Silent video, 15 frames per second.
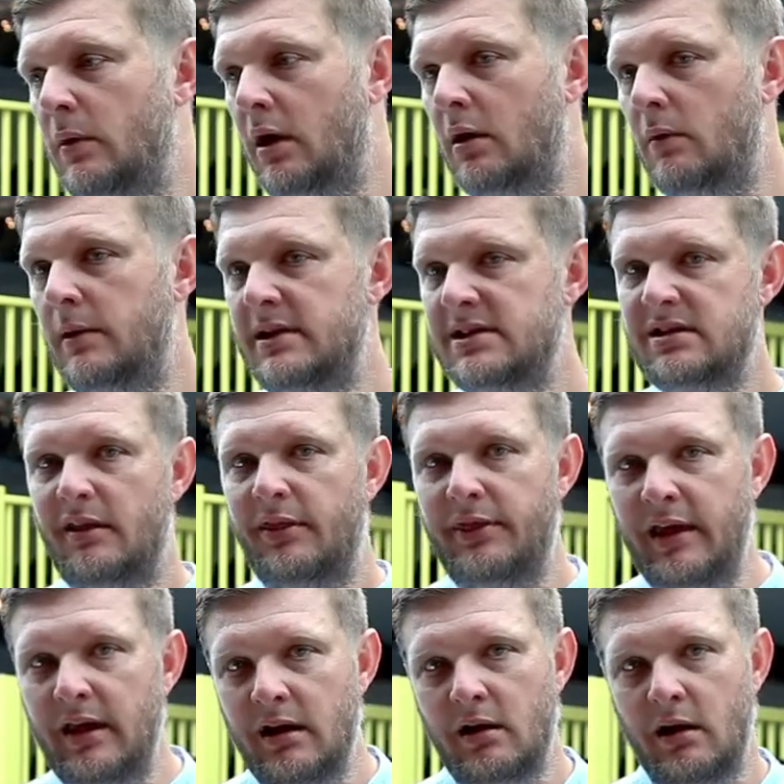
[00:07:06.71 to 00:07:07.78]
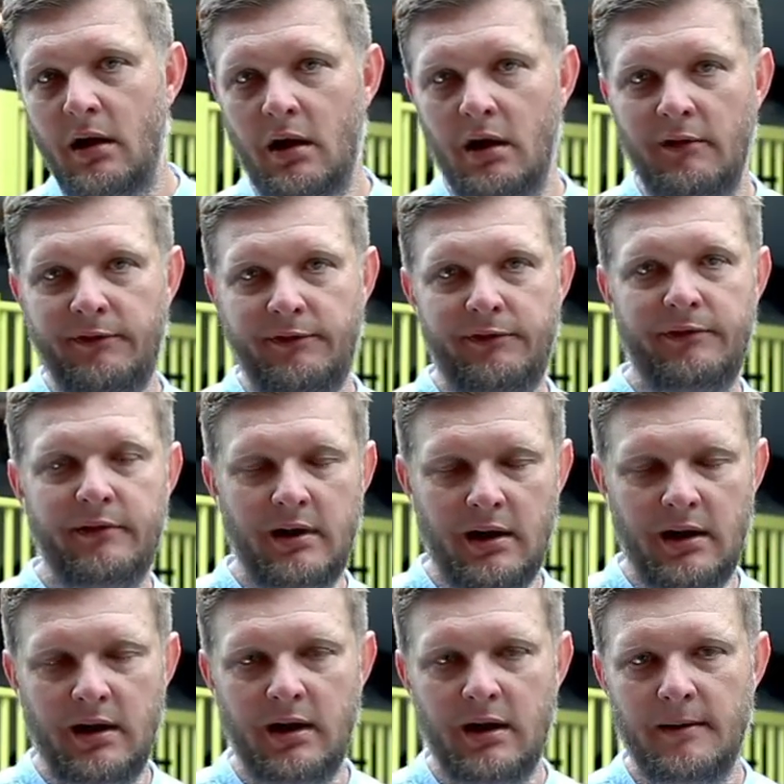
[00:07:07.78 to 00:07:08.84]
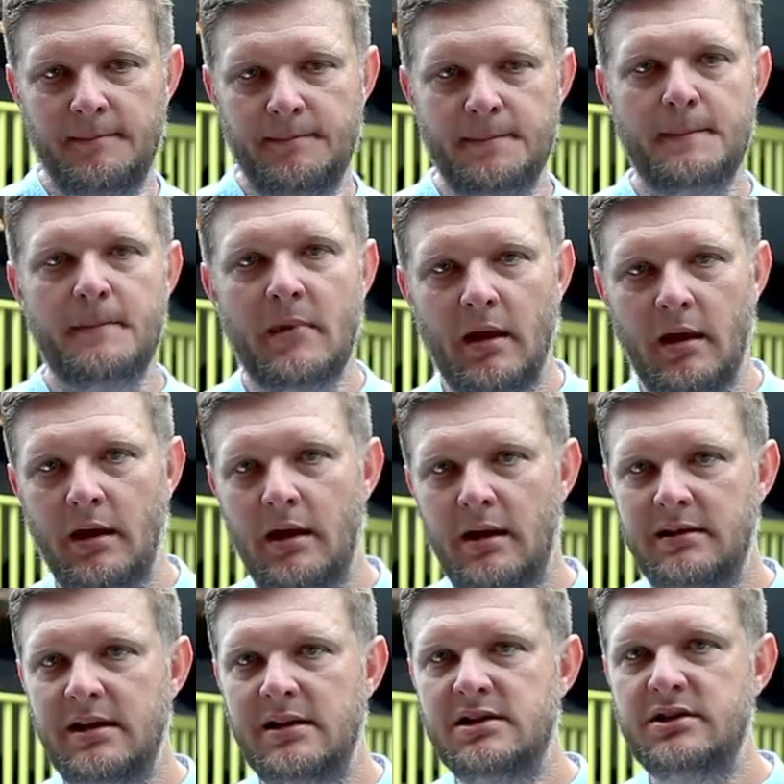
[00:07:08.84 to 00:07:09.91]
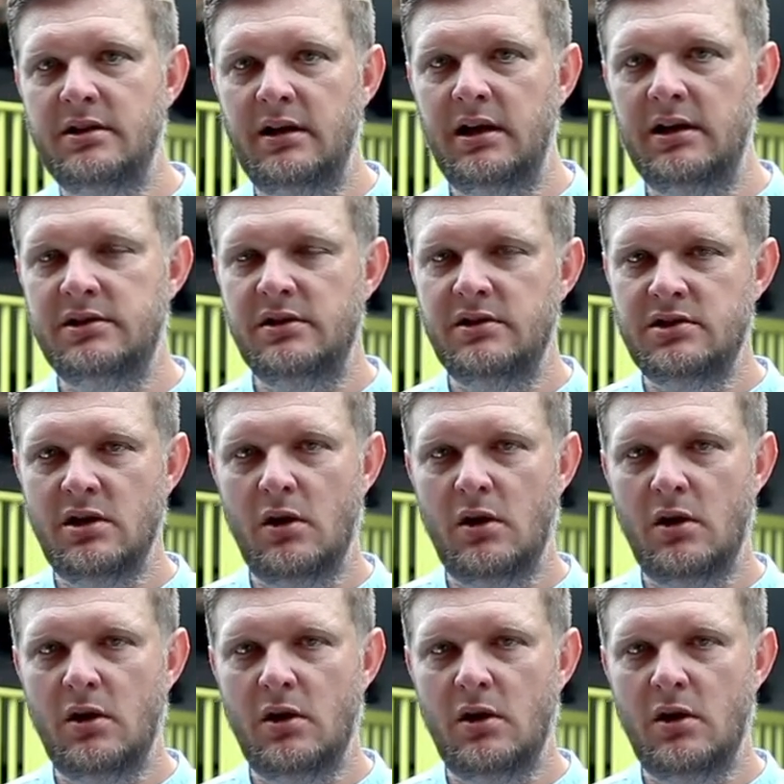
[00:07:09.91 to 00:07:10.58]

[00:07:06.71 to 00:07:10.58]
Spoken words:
we always think of the installation,